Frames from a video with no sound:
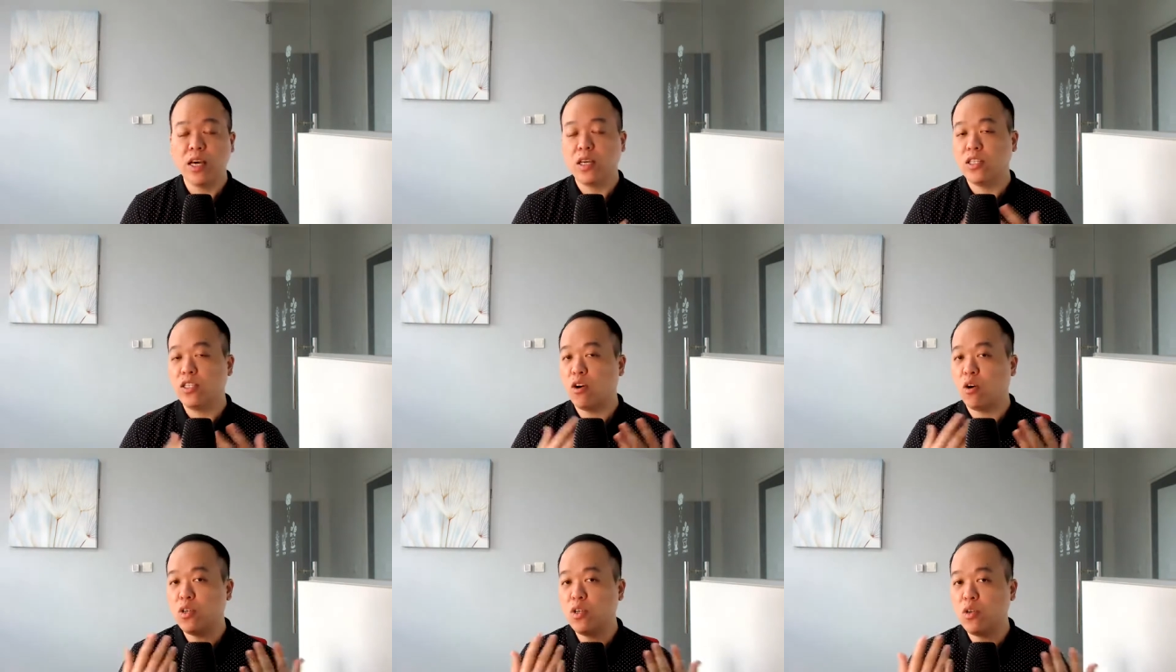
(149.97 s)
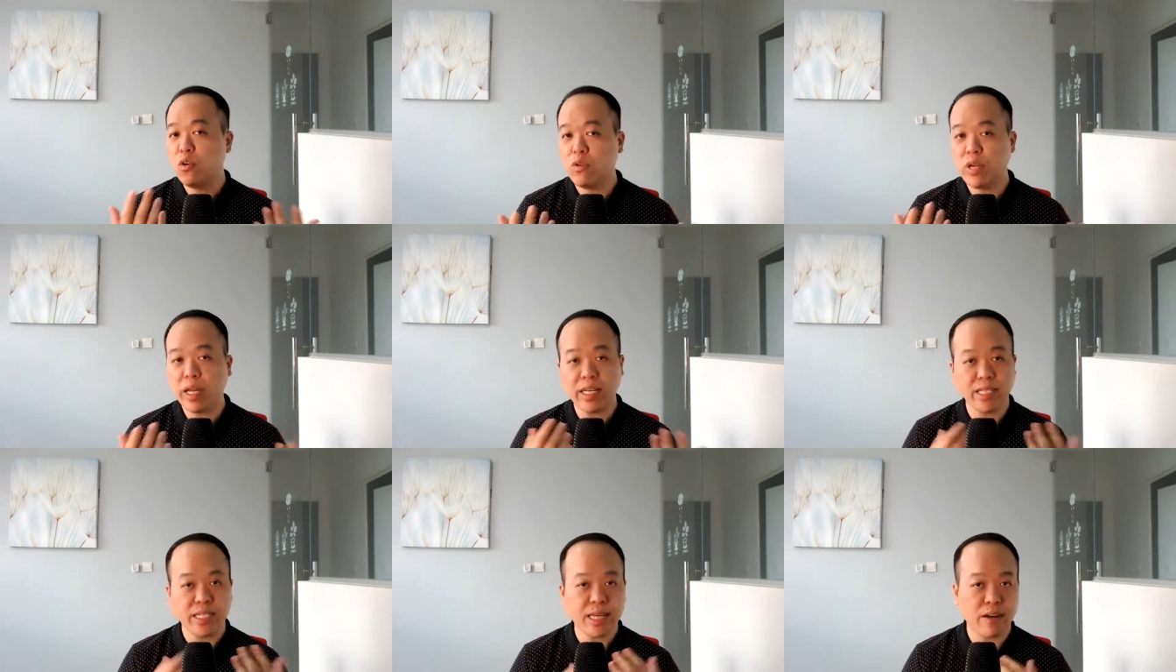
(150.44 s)
your
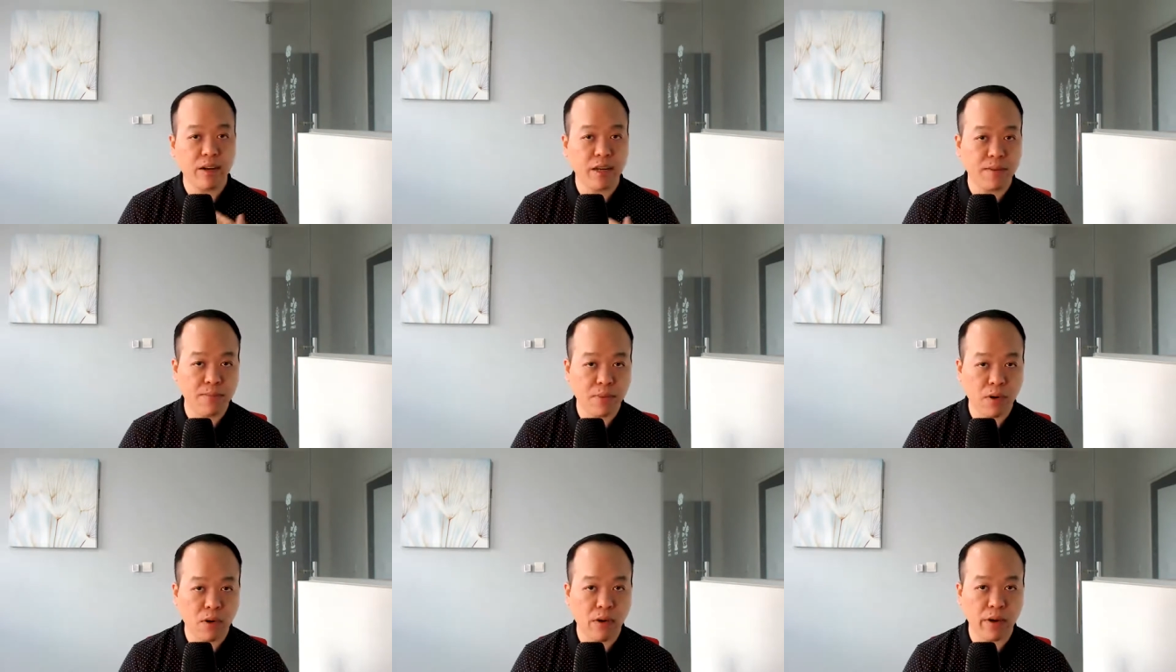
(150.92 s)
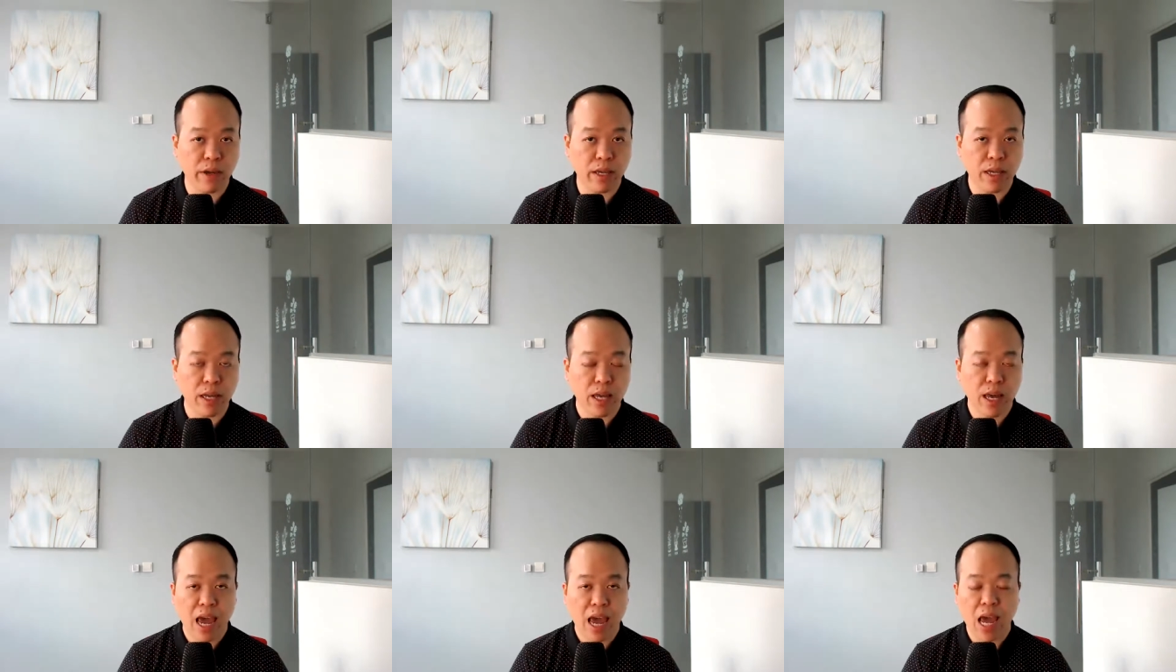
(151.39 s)
unique selling
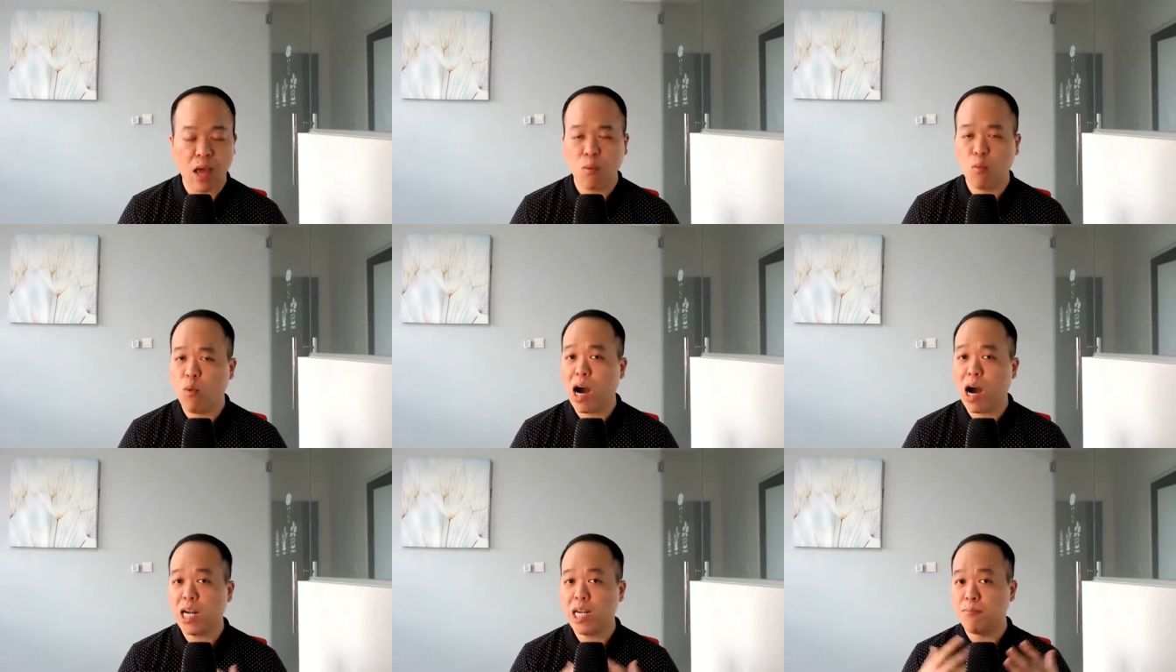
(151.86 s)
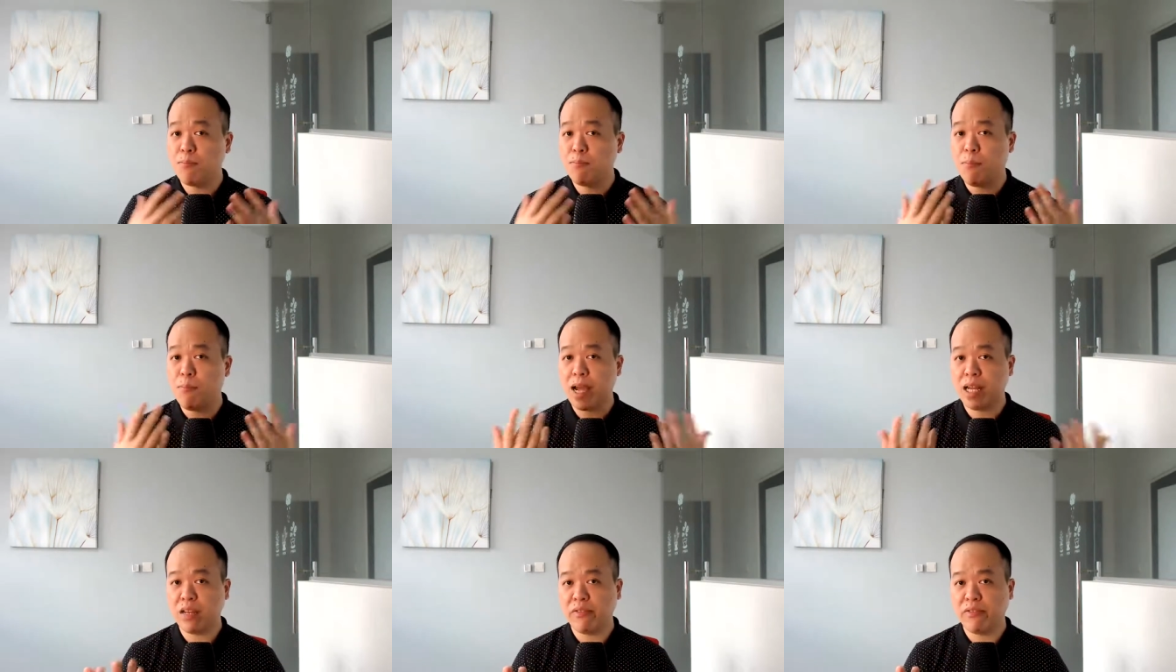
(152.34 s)
point, and what are the
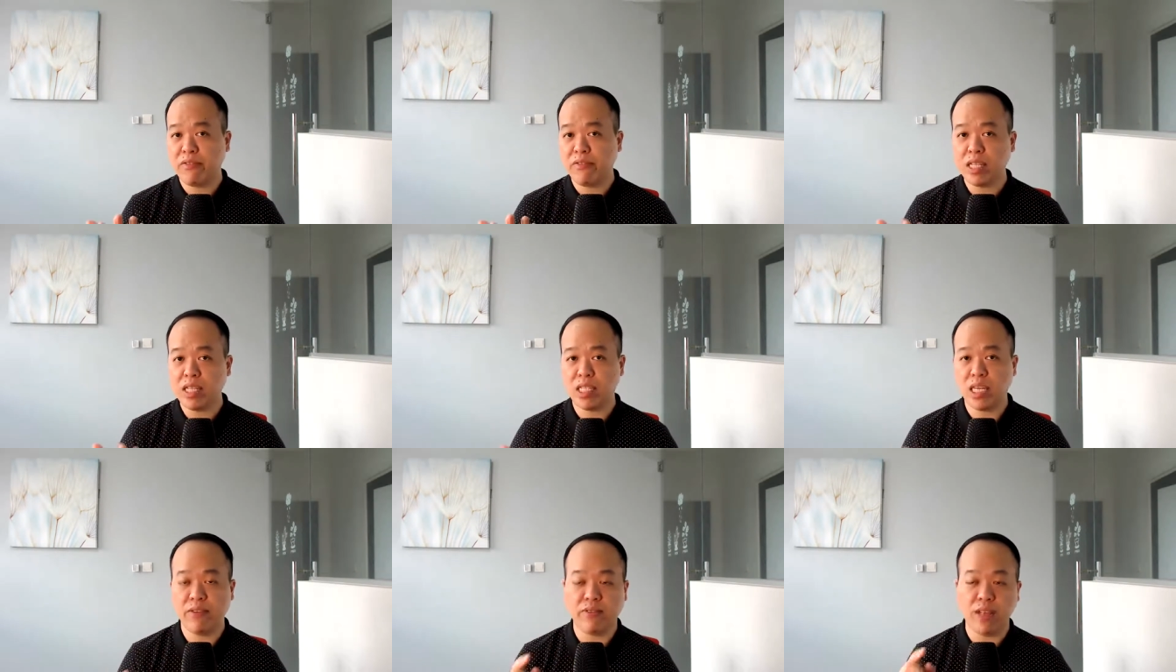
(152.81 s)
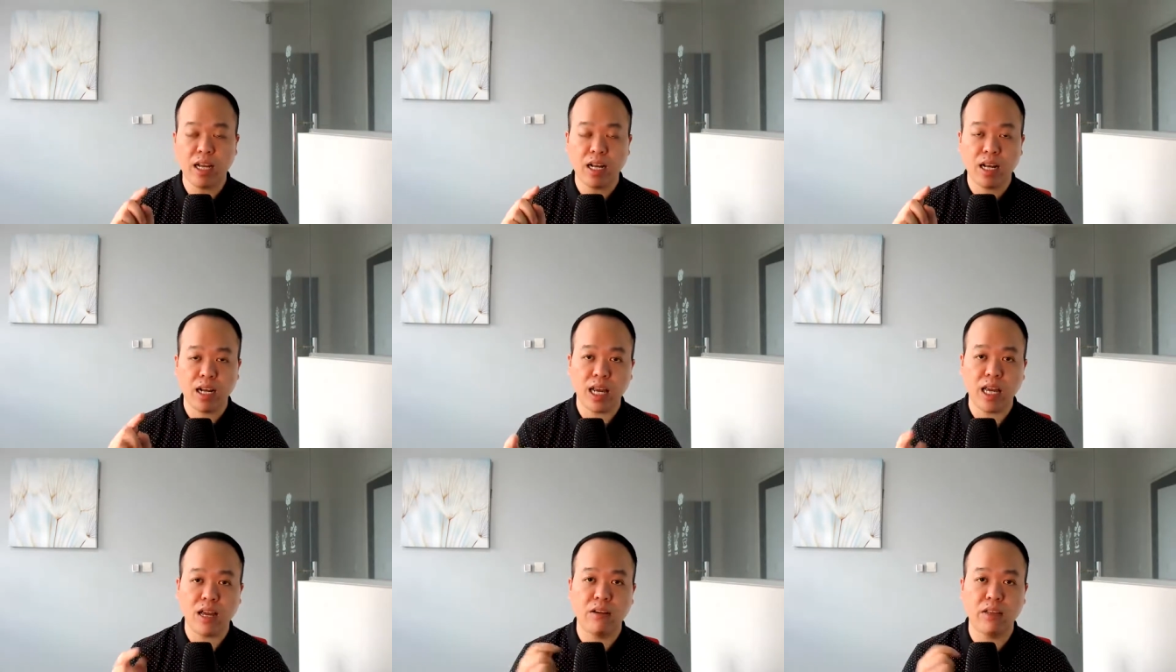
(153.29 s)
benefits if they
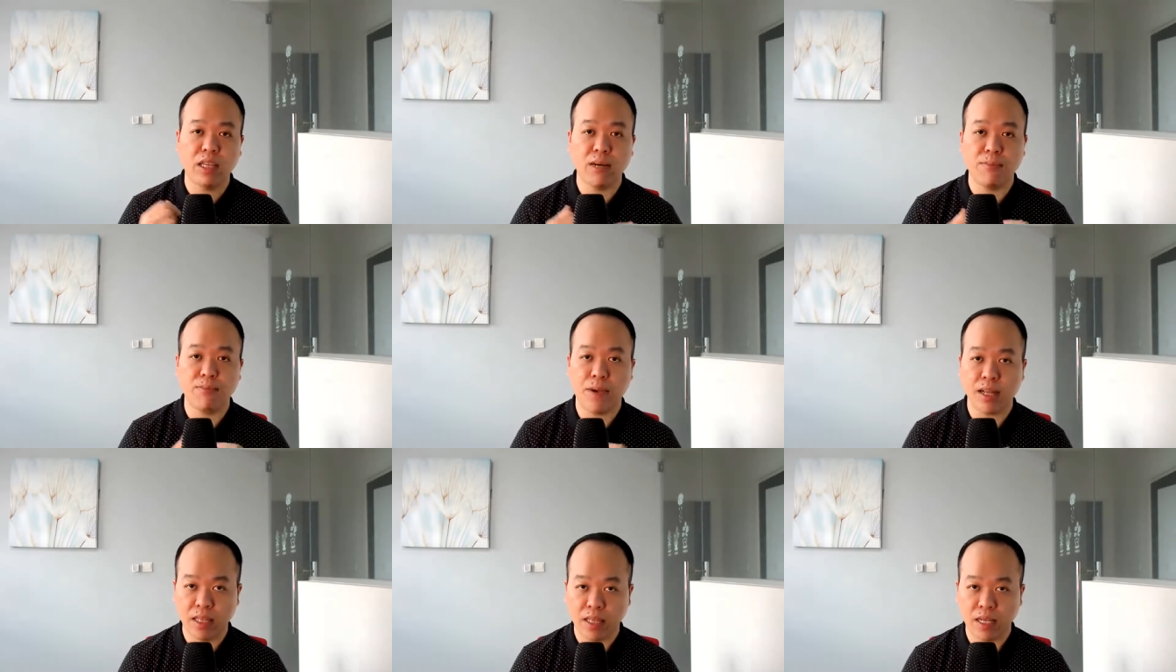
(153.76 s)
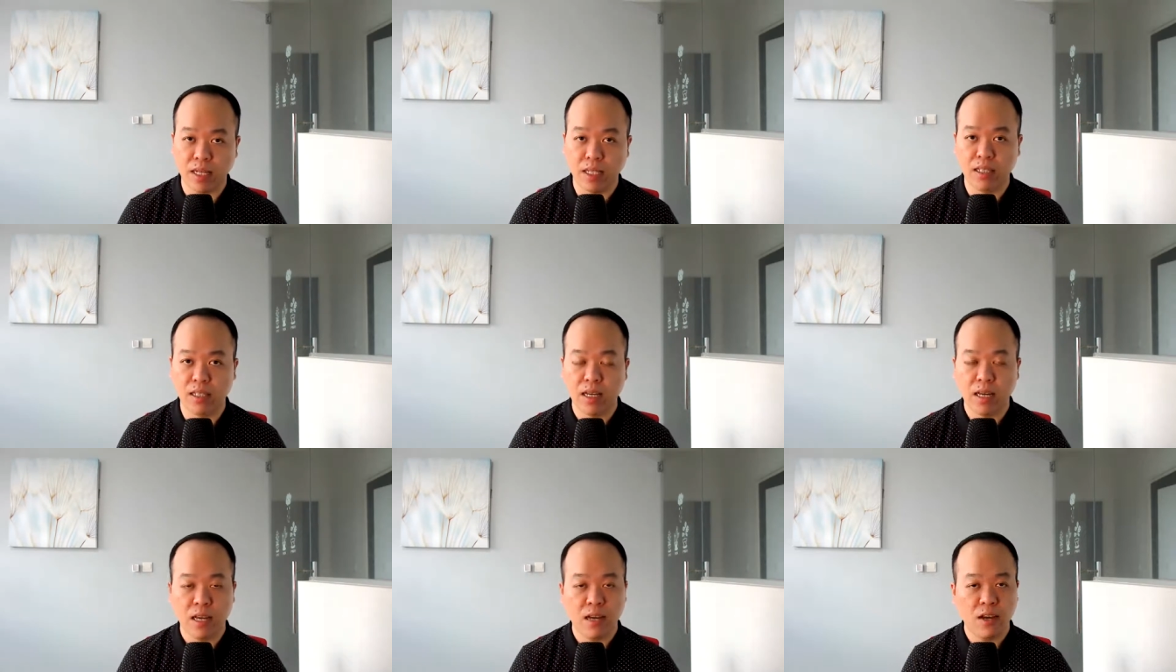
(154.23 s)
click on the button.